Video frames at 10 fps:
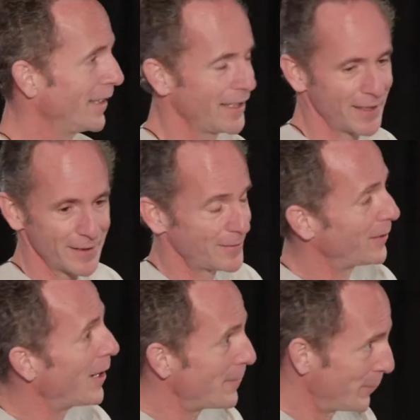And
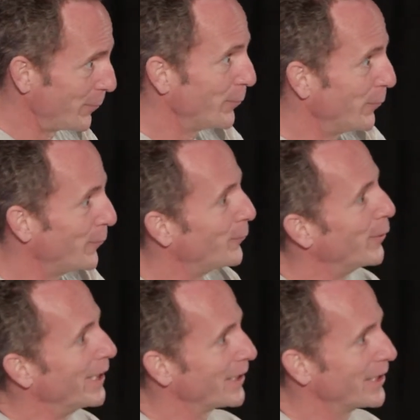uh,
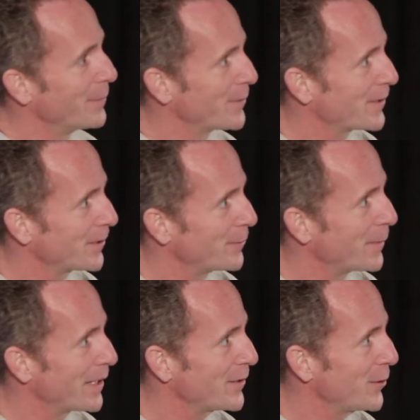when it comes to
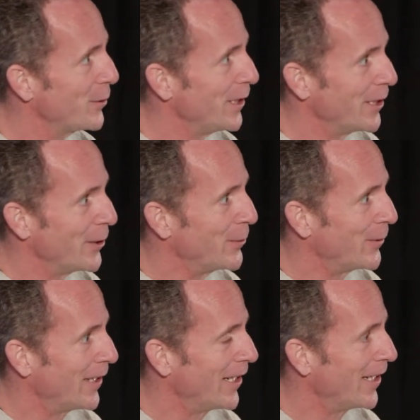my studio,
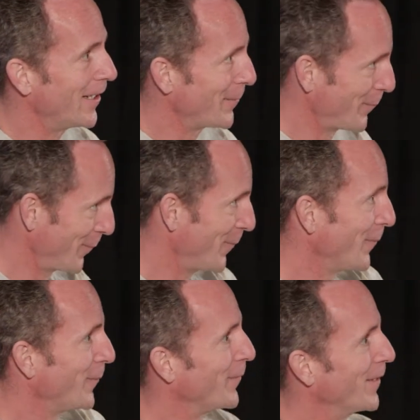uh,
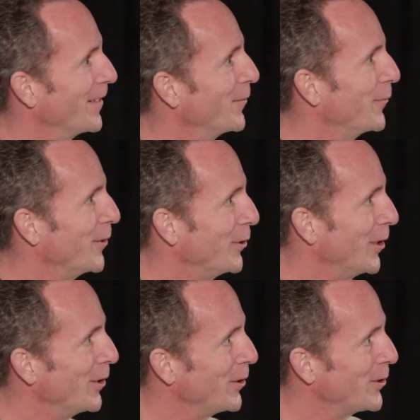
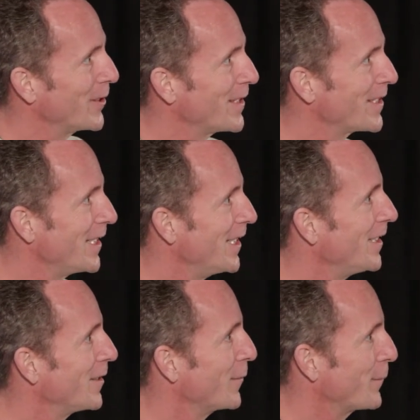here you can
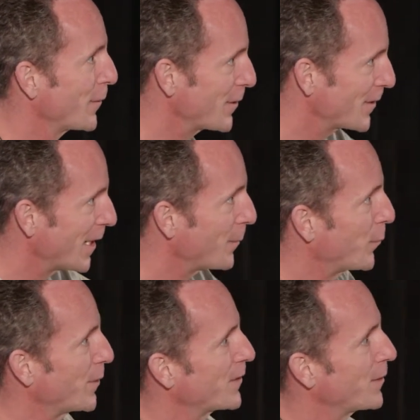see the first step
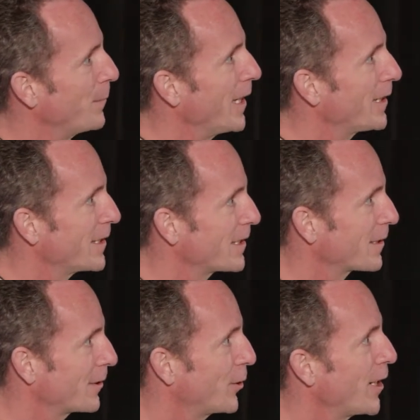was to make
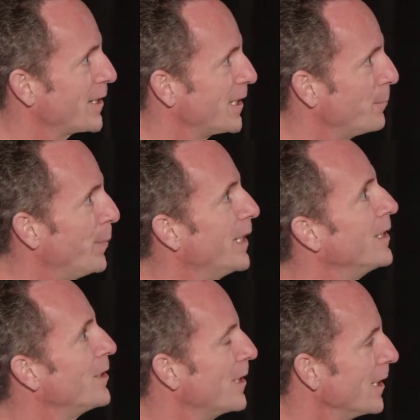this crazy
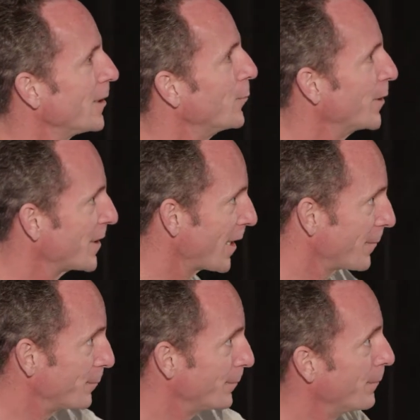pin jig, which
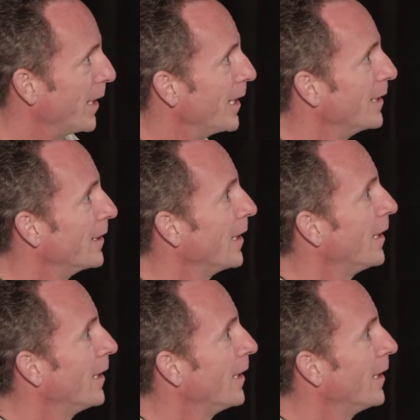I made